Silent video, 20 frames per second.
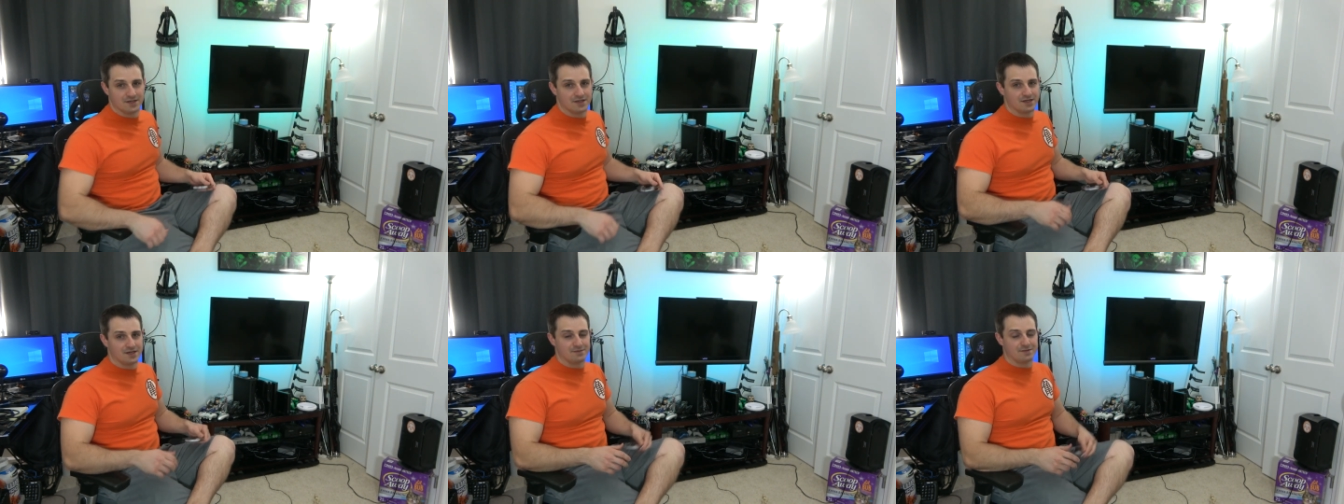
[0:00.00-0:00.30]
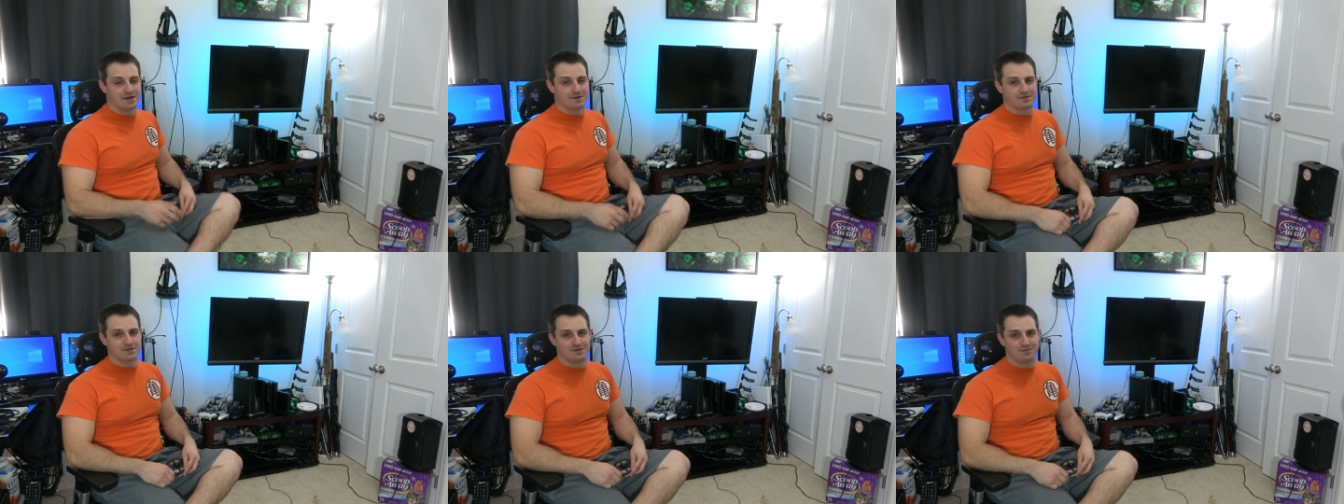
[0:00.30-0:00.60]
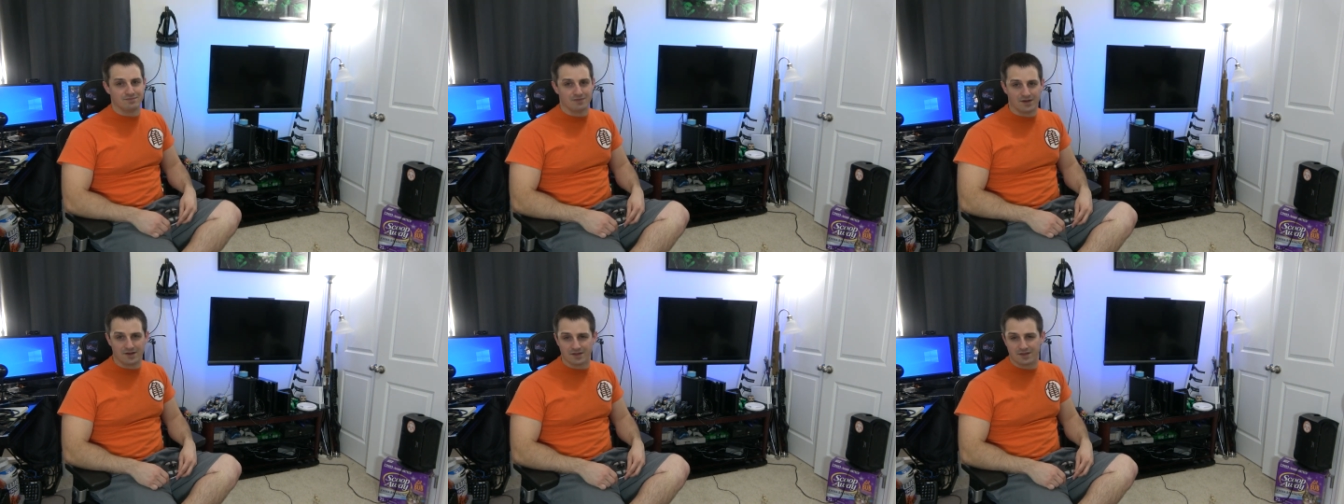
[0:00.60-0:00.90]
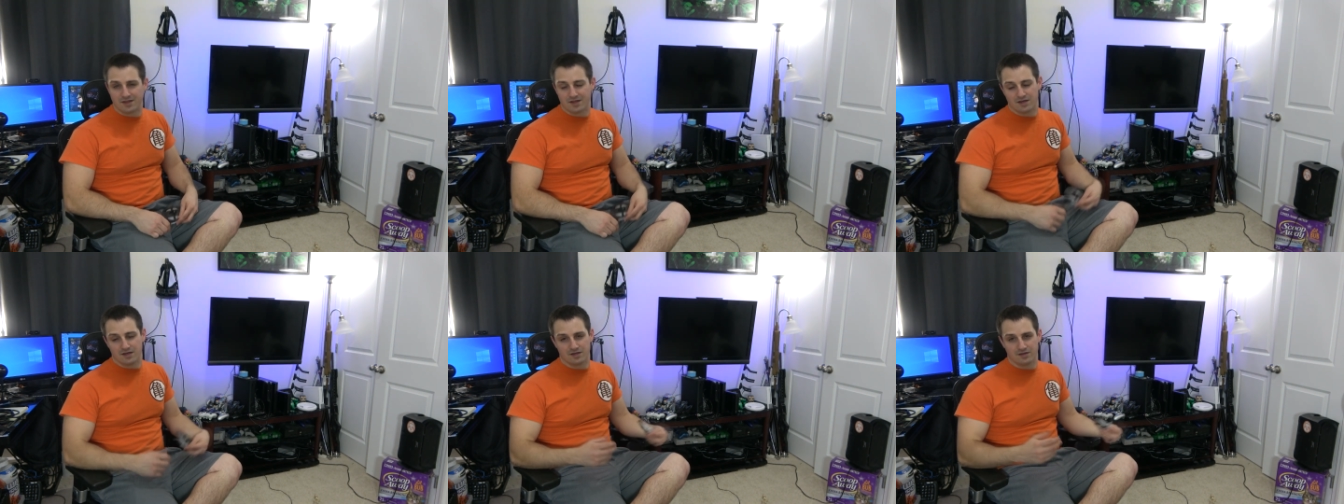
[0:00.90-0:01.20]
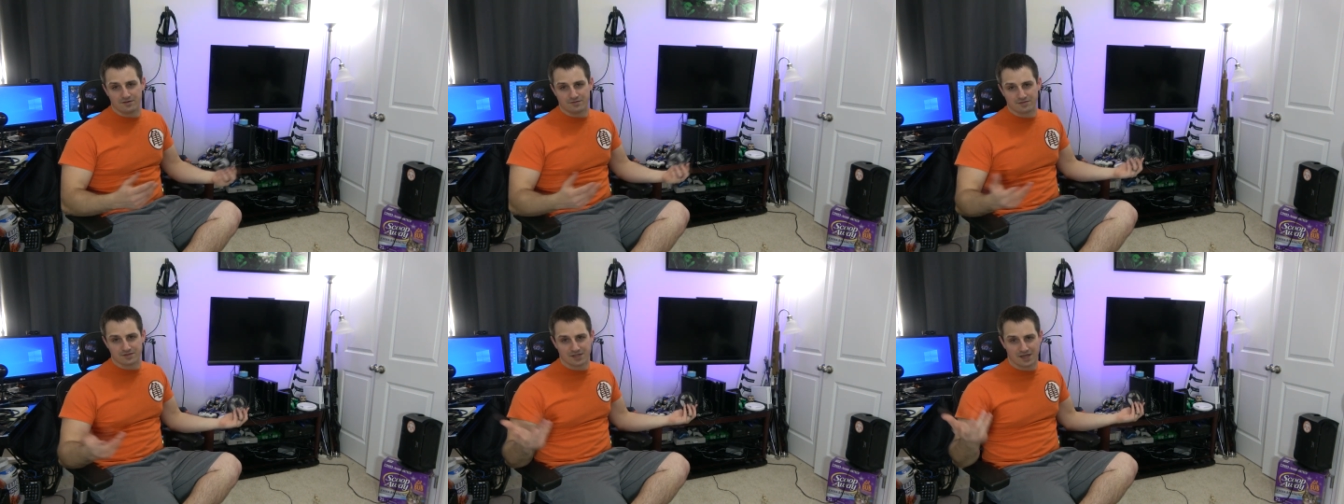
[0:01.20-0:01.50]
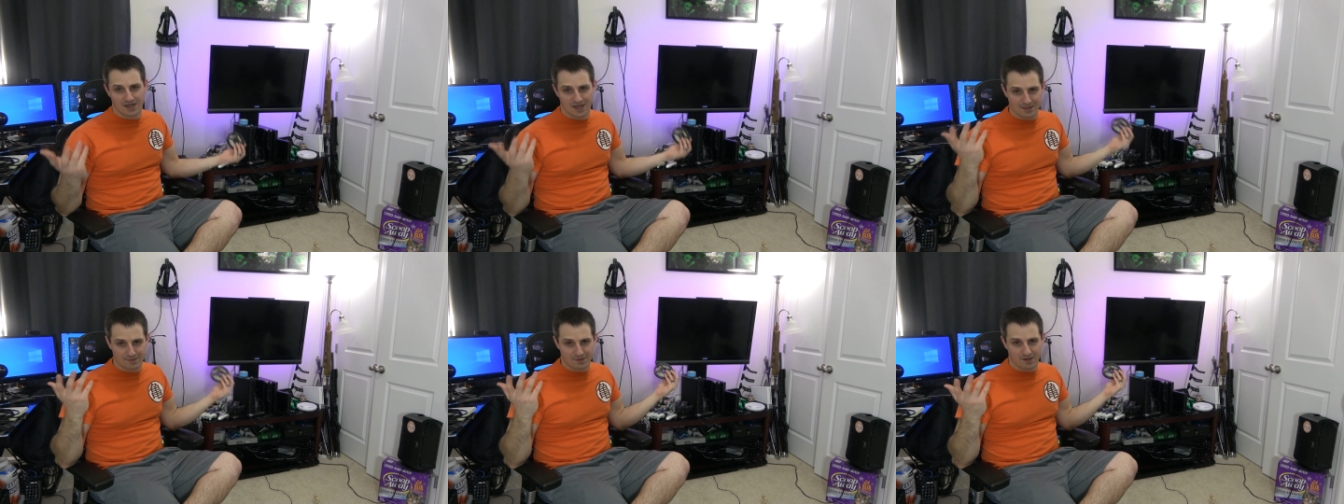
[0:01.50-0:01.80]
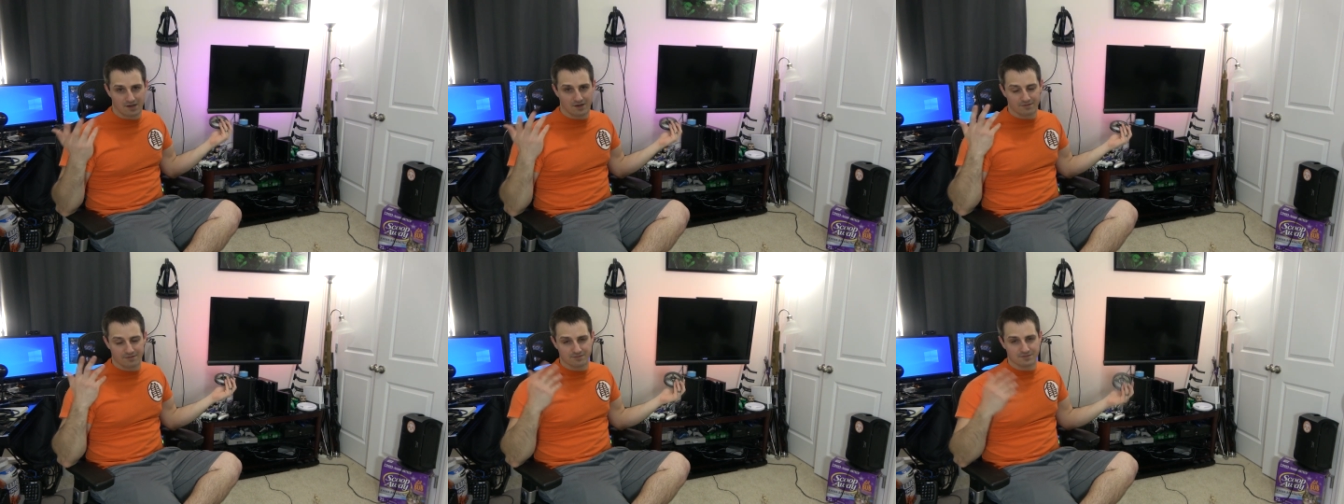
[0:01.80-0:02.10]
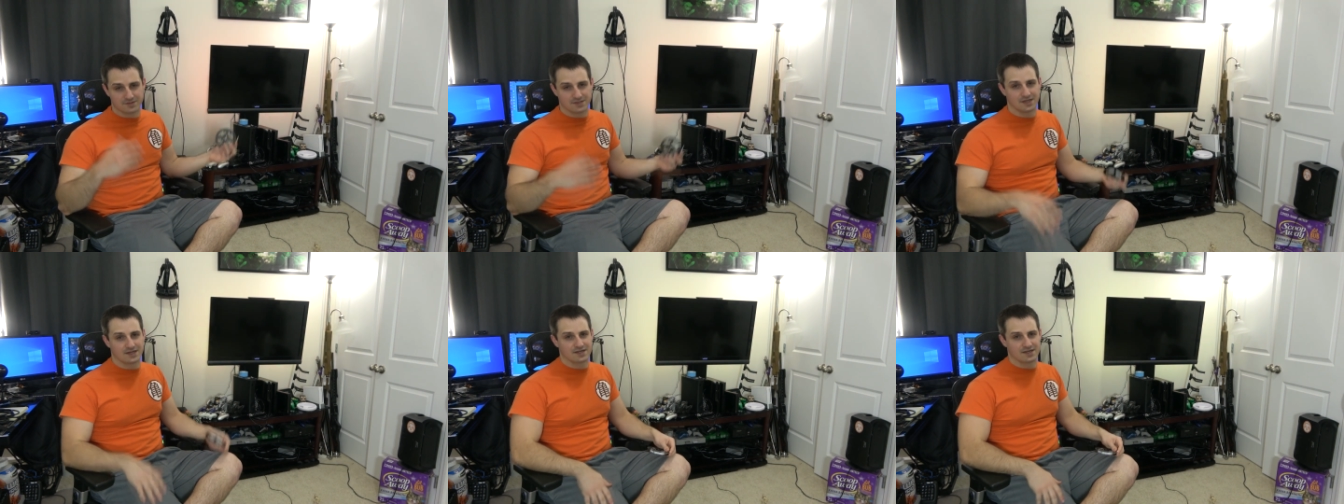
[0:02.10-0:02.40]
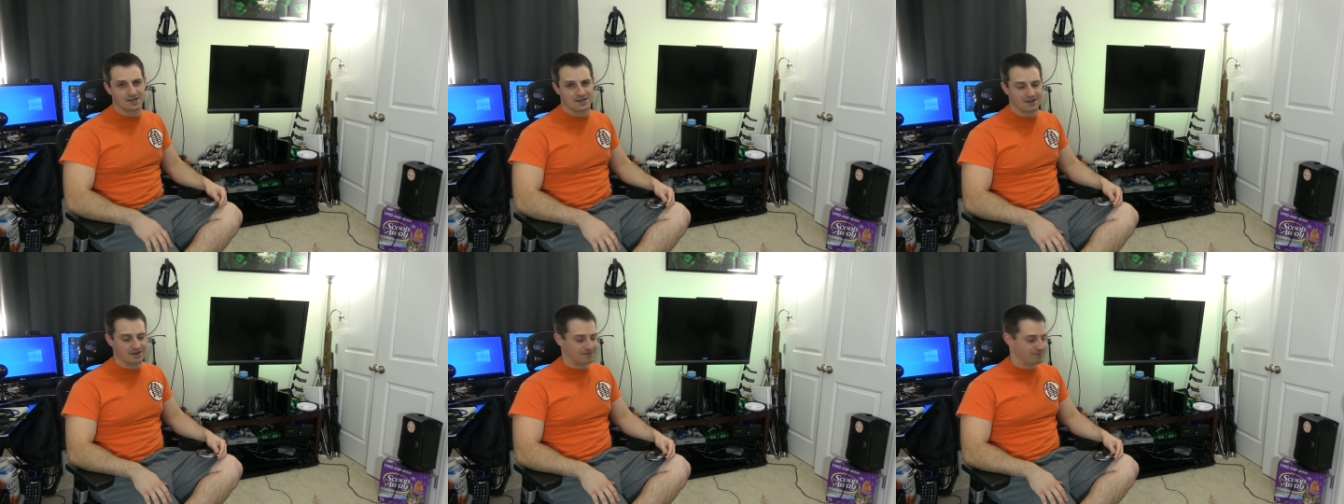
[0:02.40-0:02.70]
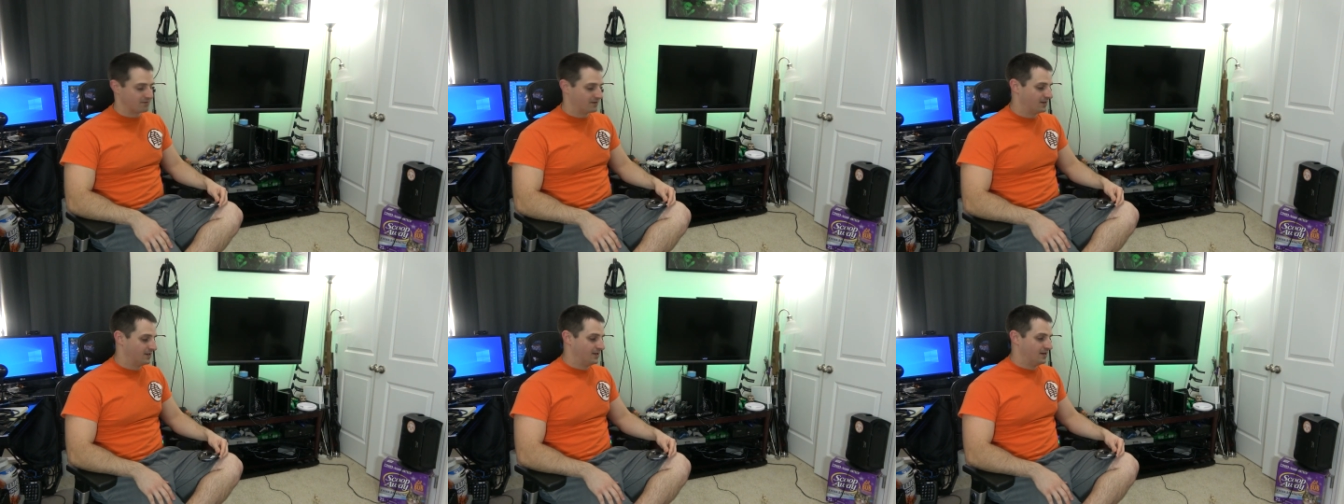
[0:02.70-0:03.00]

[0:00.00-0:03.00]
after a month of time off from Techdive.